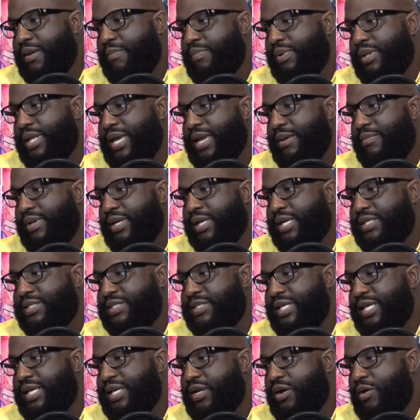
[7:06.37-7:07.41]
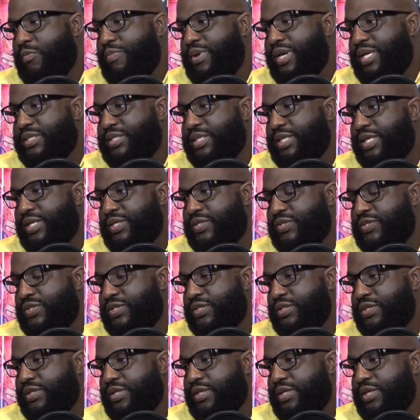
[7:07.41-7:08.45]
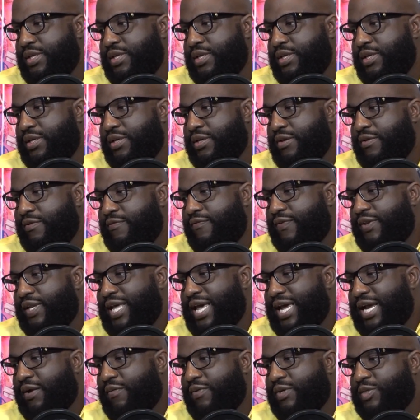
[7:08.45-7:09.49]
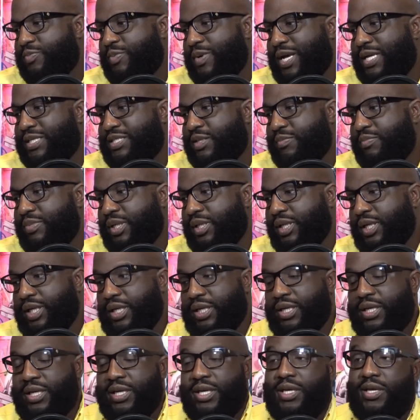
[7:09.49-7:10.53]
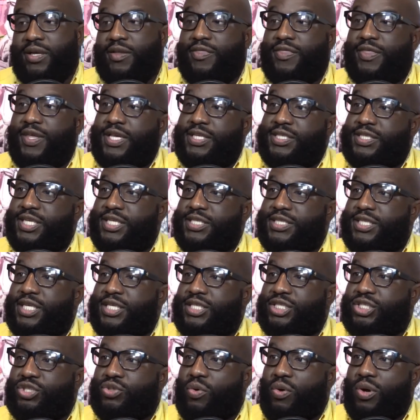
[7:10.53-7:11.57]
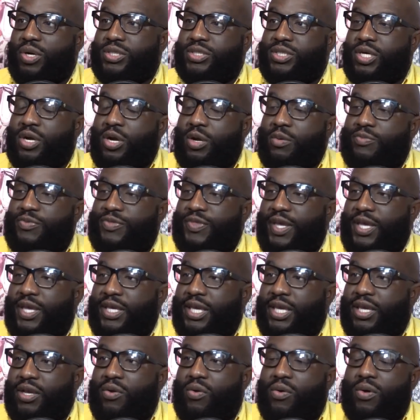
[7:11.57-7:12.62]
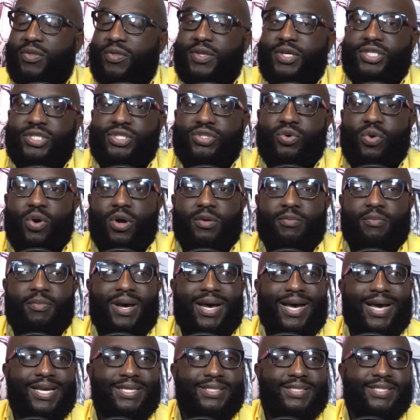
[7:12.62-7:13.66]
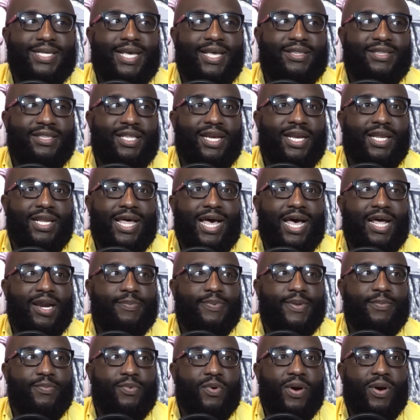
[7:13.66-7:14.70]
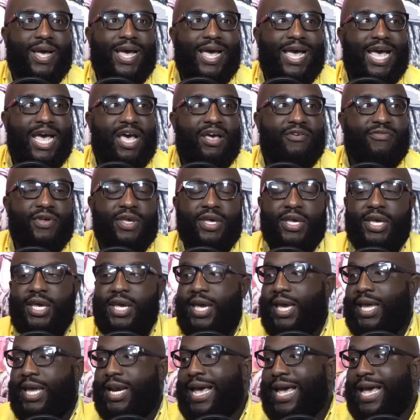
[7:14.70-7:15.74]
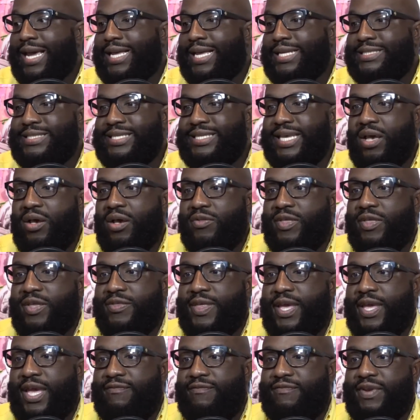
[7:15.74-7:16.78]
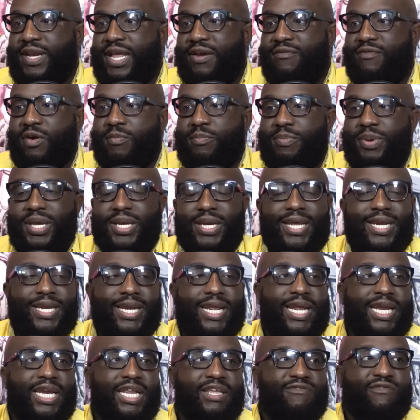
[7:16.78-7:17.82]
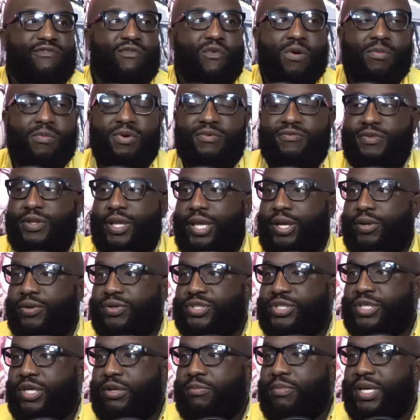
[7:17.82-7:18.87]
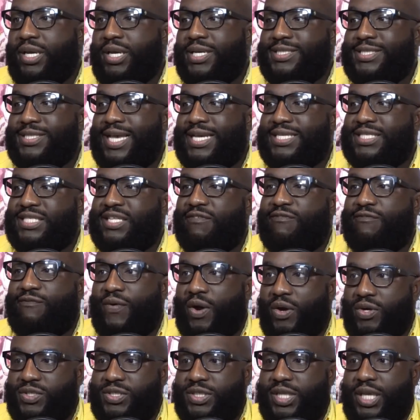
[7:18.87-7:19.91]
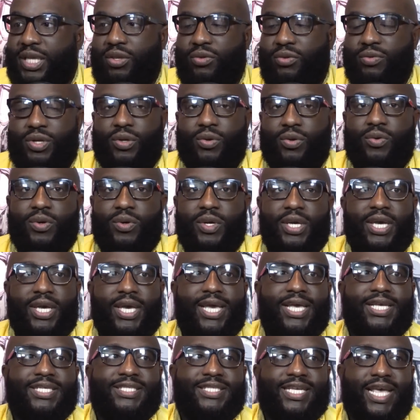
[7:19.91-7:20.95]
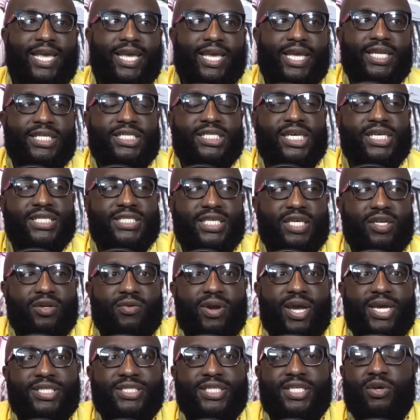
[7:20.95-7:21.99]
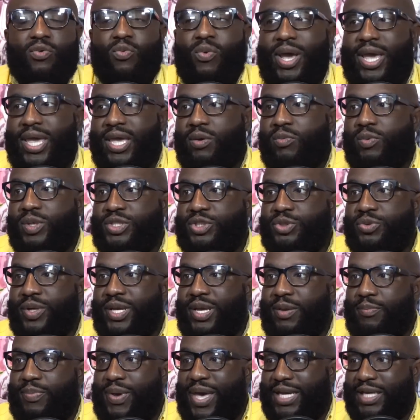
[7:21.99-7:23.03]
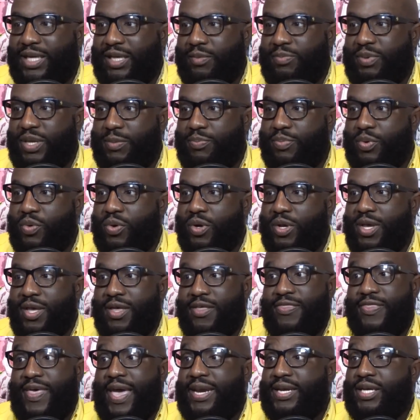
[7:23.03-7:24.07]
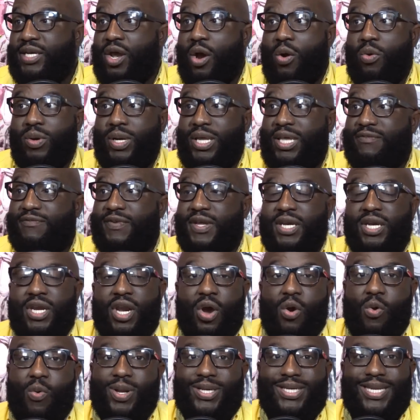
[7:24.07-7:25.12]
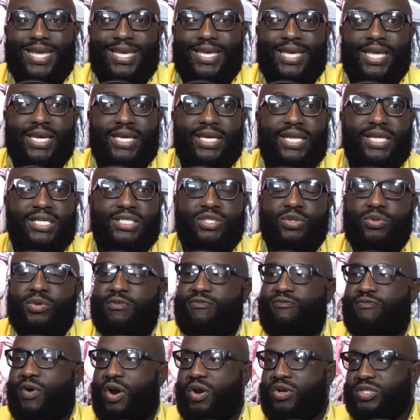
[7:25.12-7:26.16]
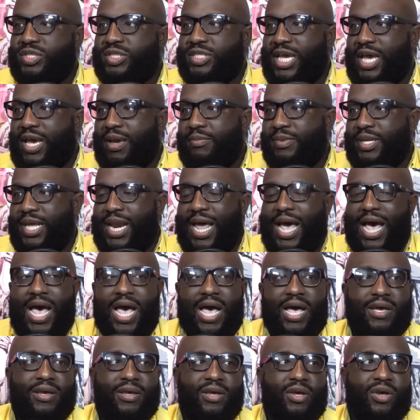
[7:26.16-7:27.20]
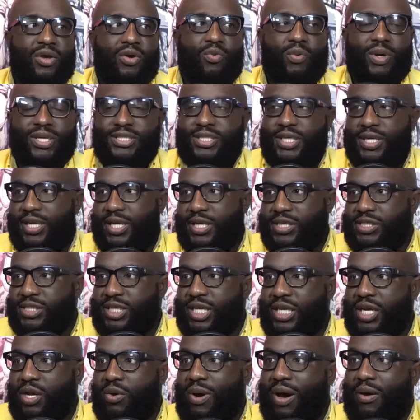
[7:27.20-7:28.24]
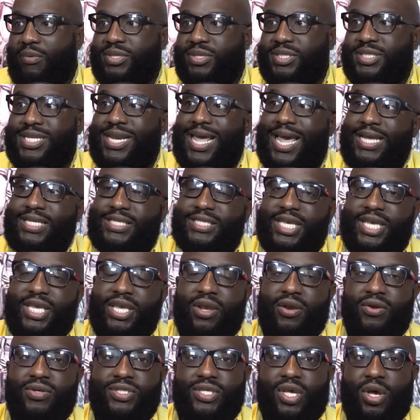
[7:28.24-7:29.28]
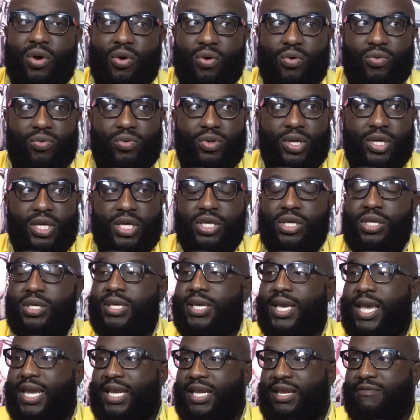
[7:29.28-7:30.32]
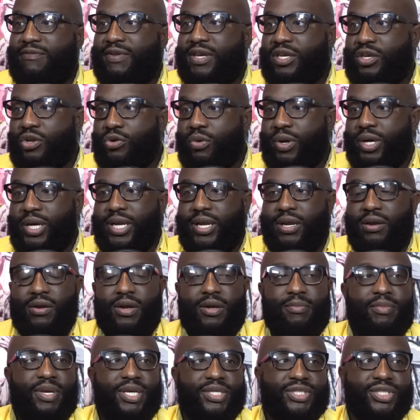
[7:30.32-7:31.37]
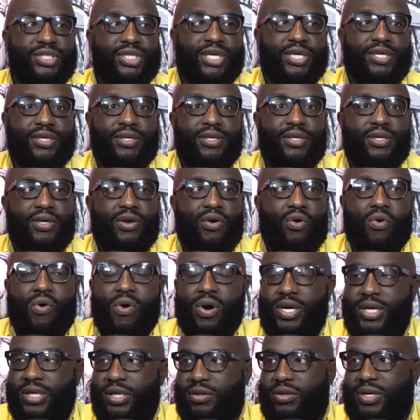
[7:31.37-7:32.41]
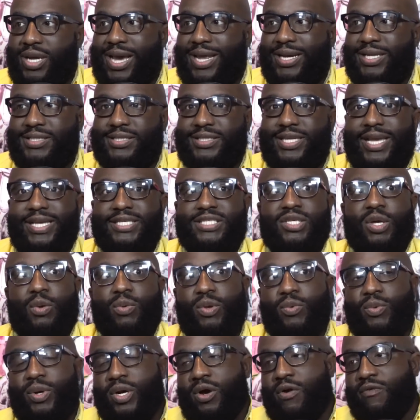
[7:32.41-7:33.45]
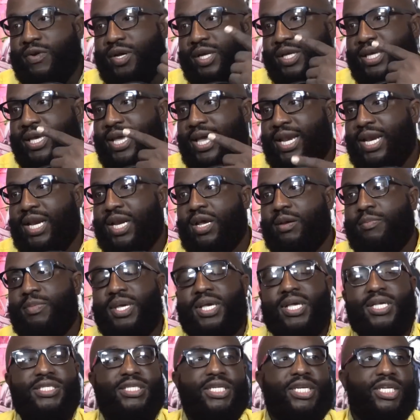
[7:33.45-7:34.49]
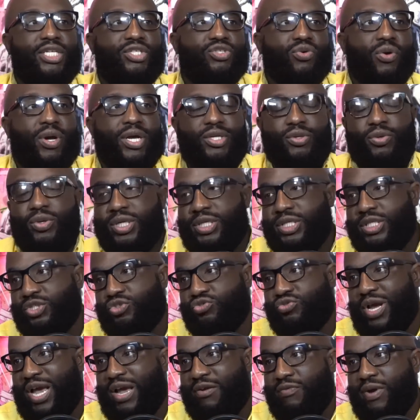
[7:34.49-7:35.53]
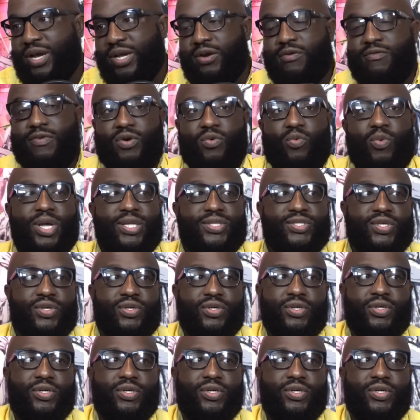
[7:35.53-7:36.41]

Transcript: blame the casino business for lack of responsibility. This is the short-term thinking or the short mindset that a lot of people have. And I can tell that they've never been in any form of leadership, because that's the first thing you do is take into consideration the way in which you're impacting people that don't even know what they're getting into. The first time that I went to the casino, I was 19 years old. You can't even do it here in Michigan or in the United States. So we went over to Canada, because in Detroit, you can just drive right over to Windsor.